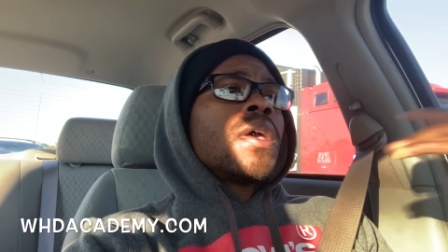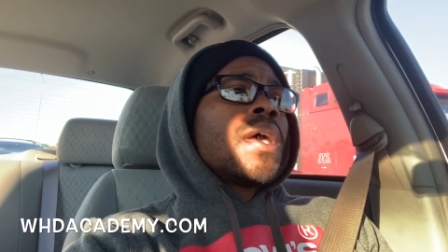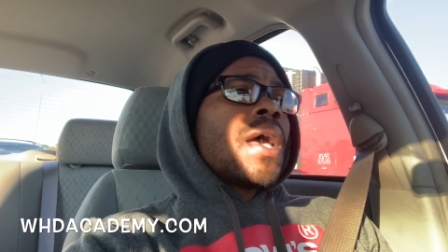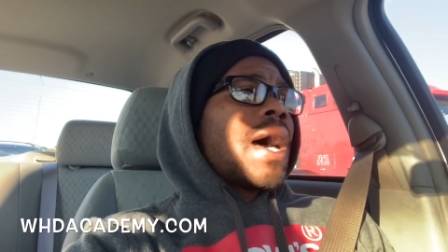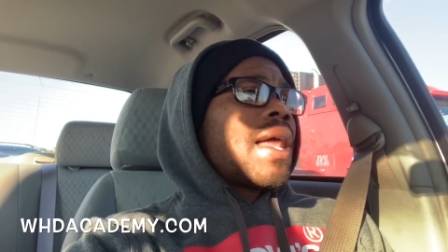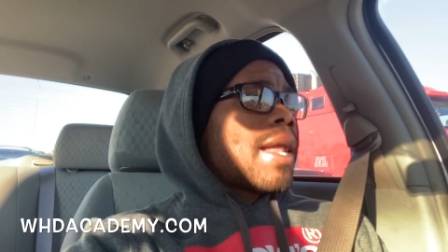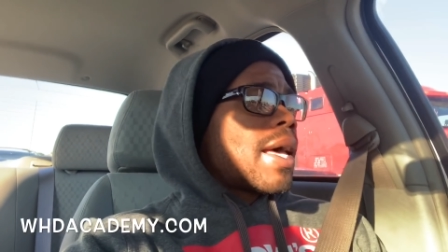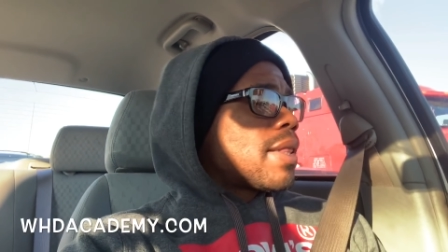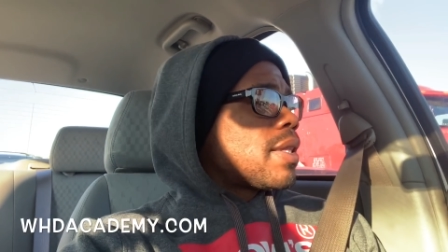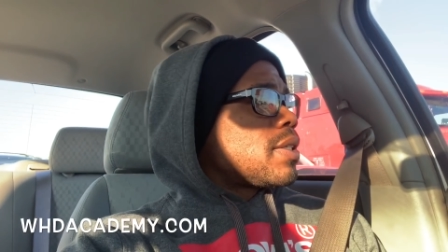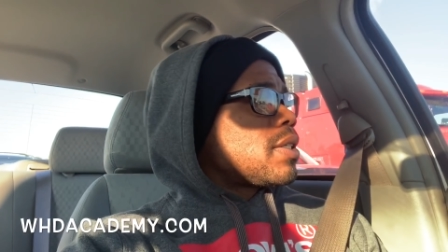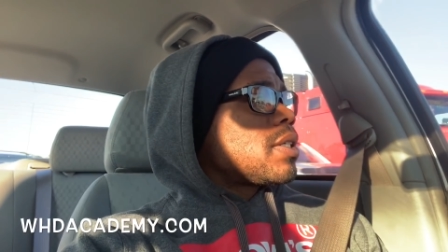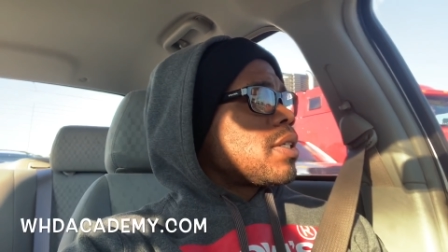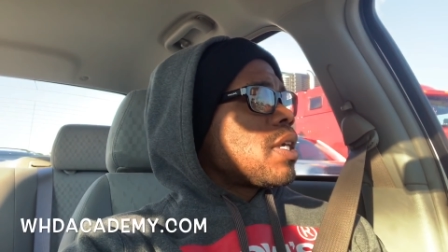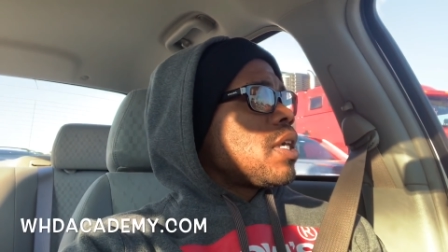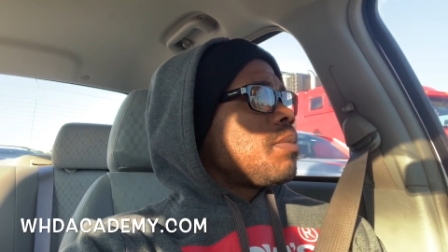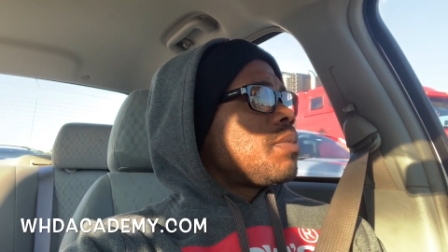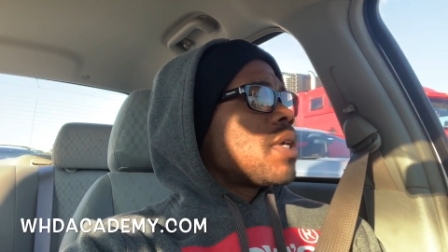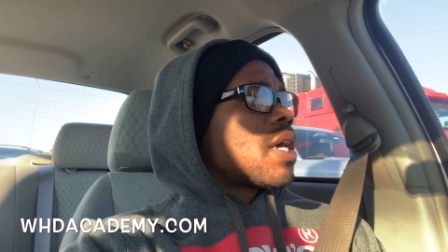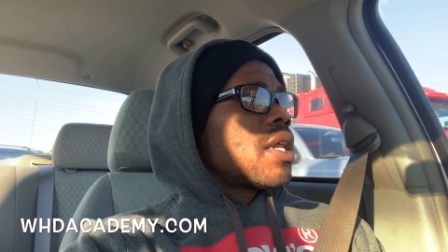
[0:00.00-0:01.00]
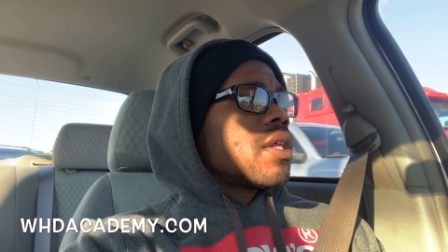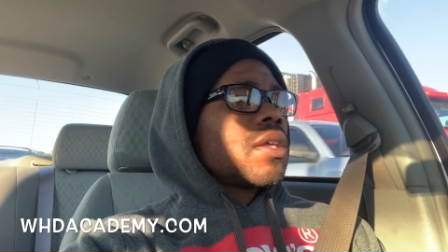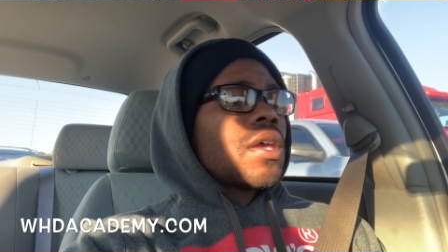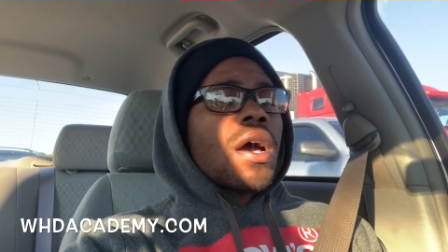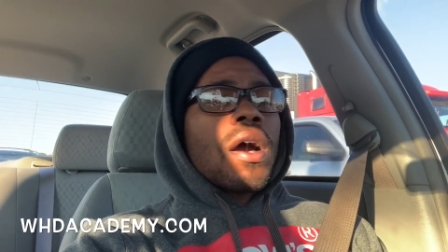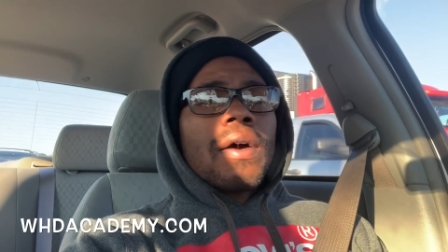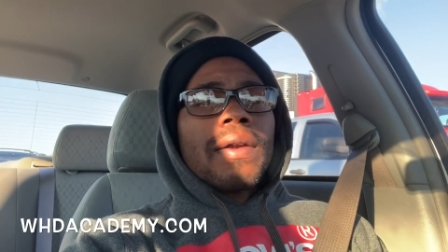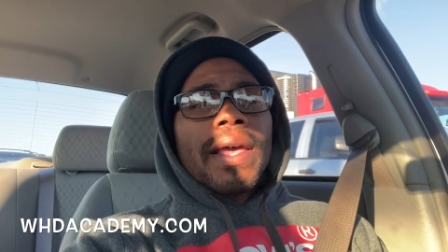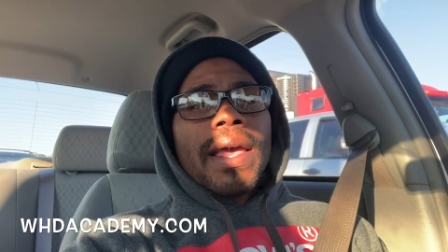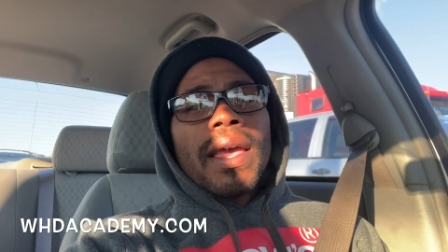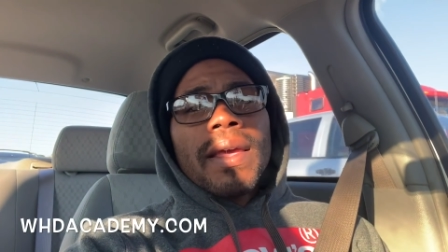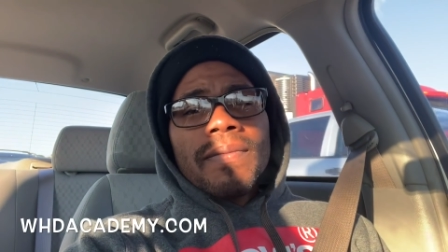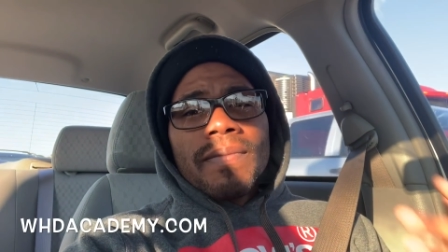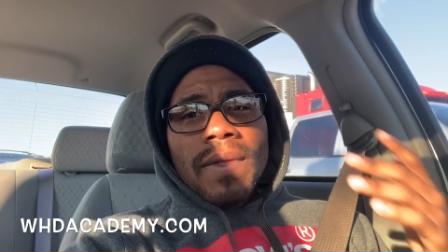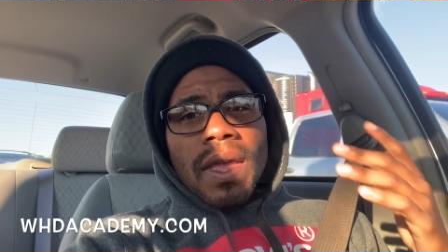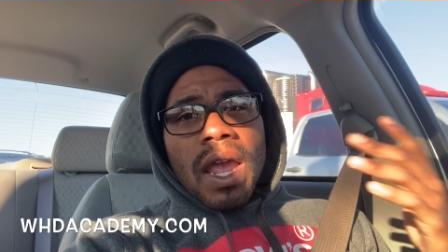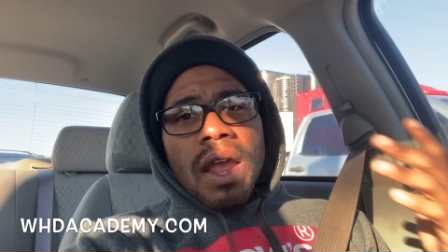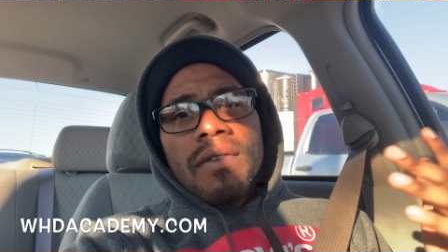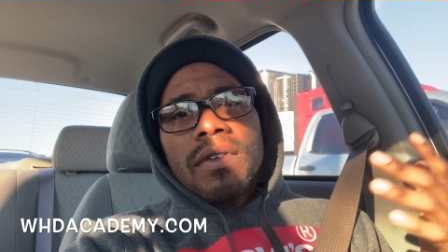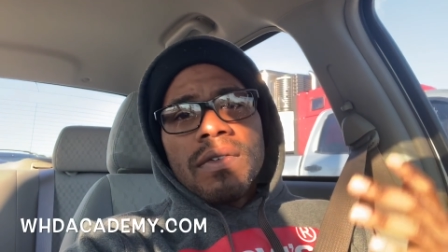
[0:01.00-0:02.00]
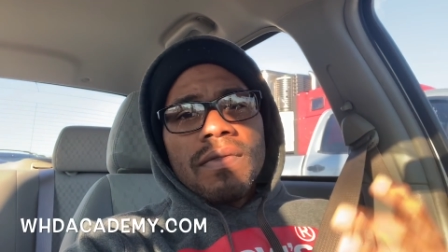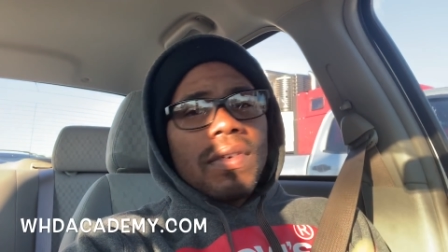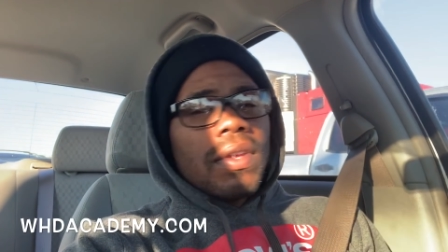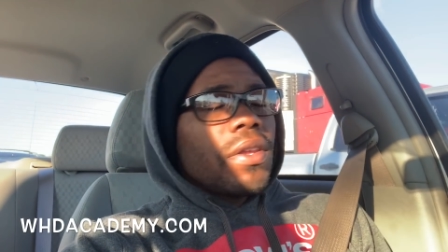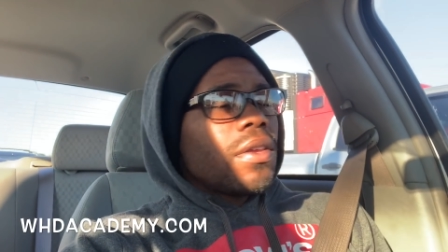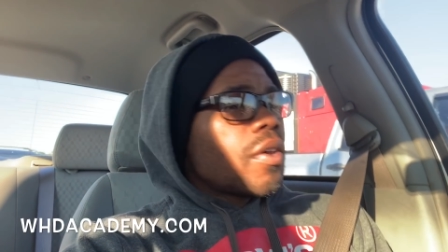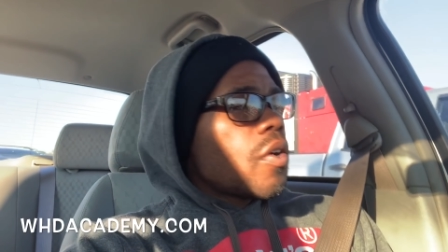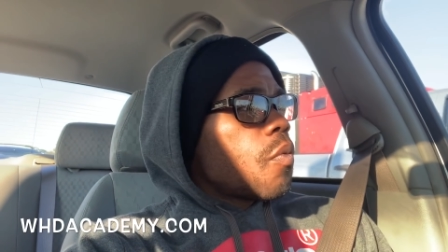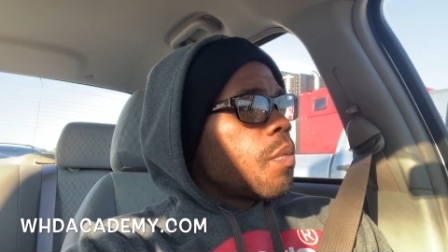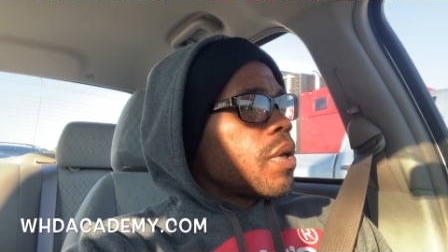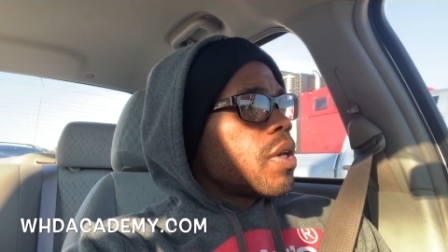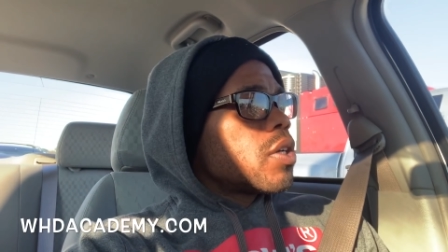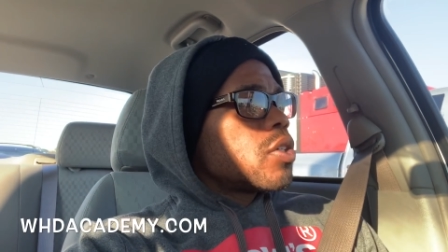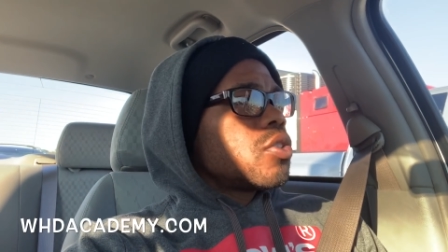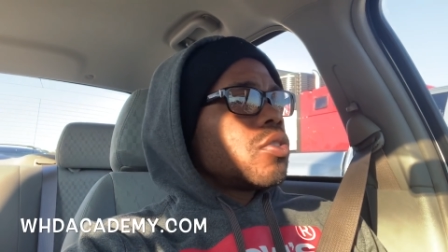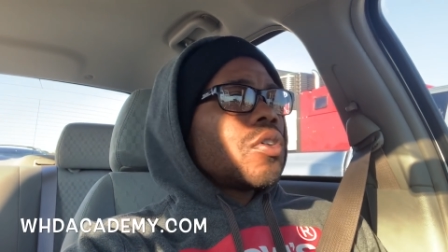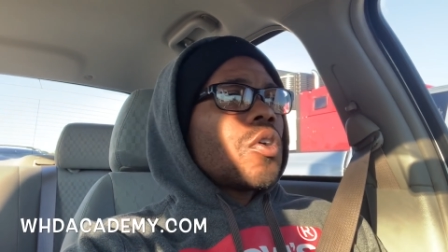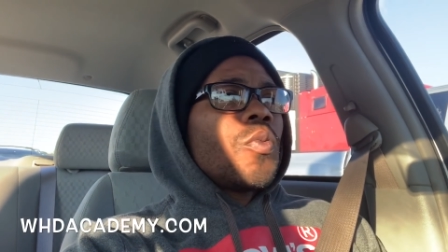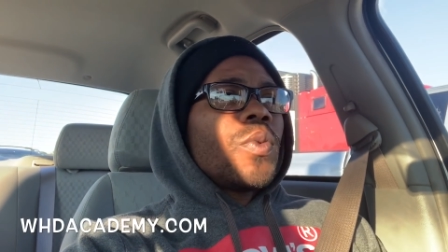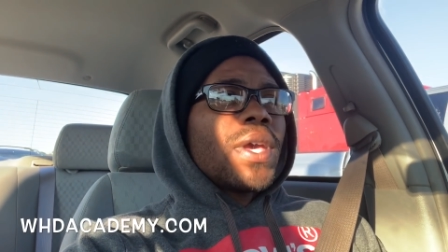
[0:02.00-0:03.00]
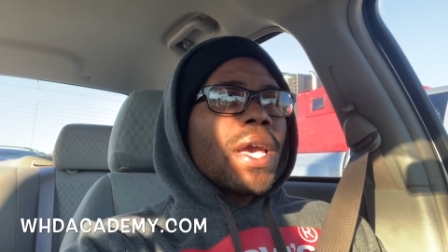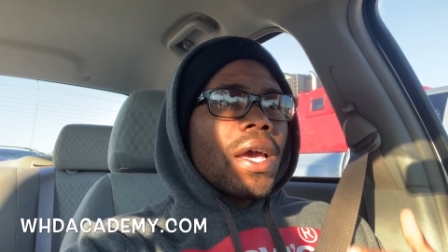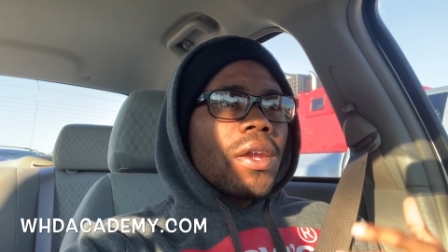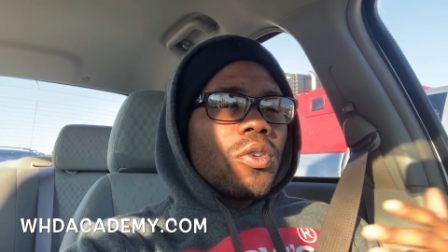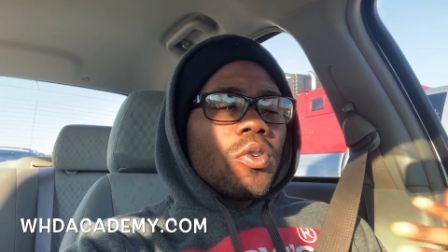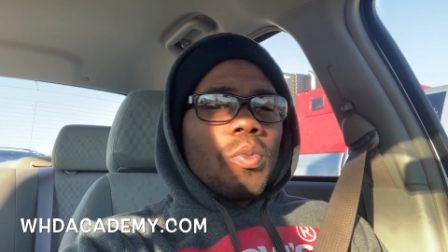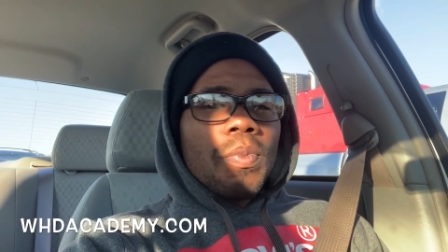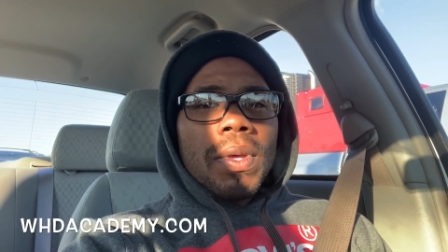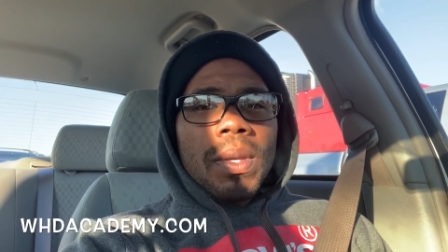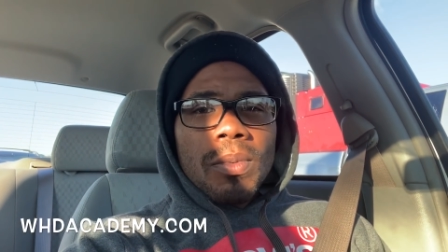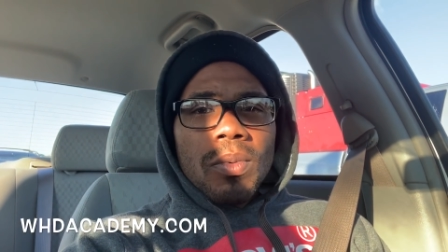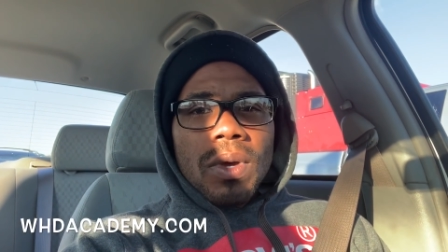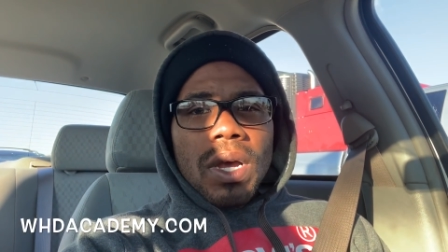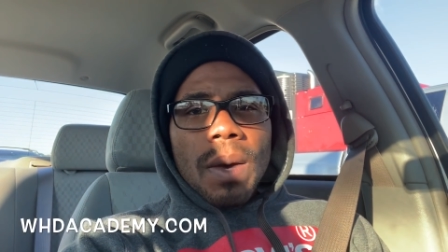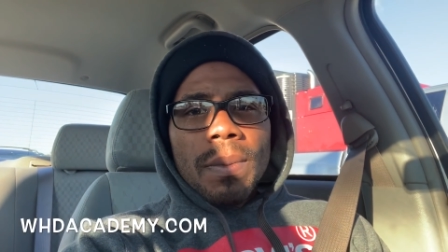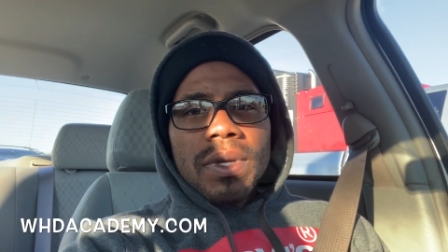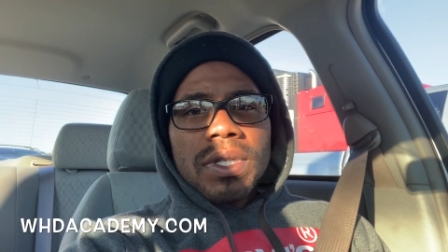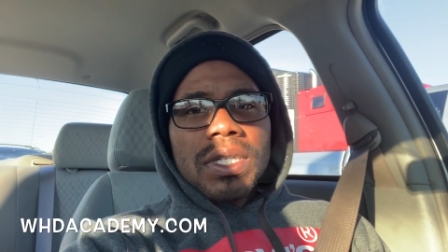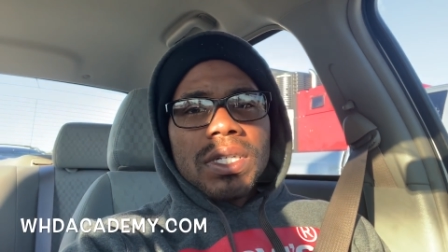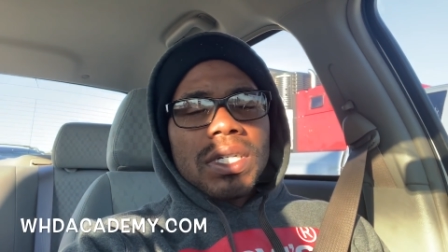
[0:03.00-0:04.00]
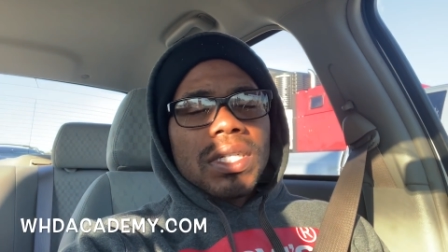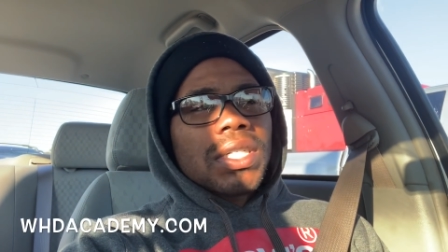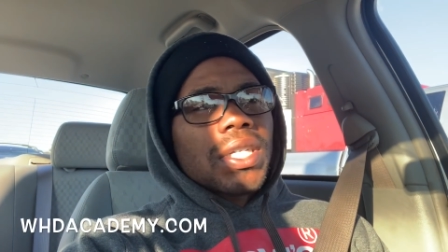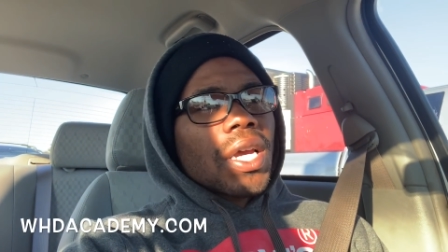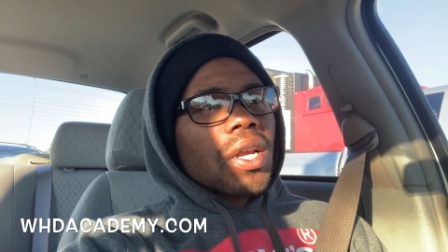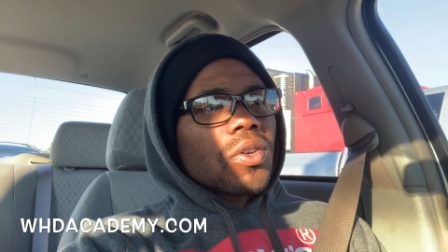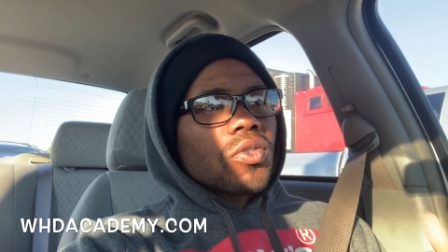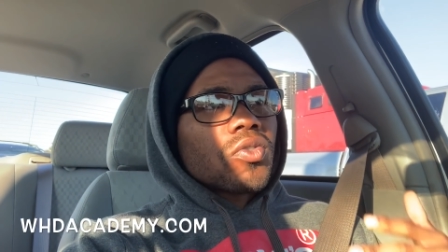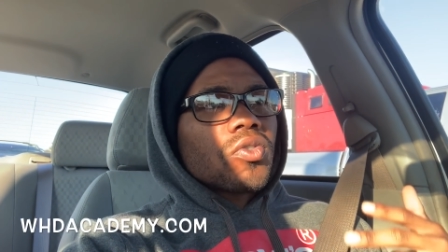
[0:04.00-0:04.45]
I like to keep telling y'all that every video because, you know, we got new people coming to the channel.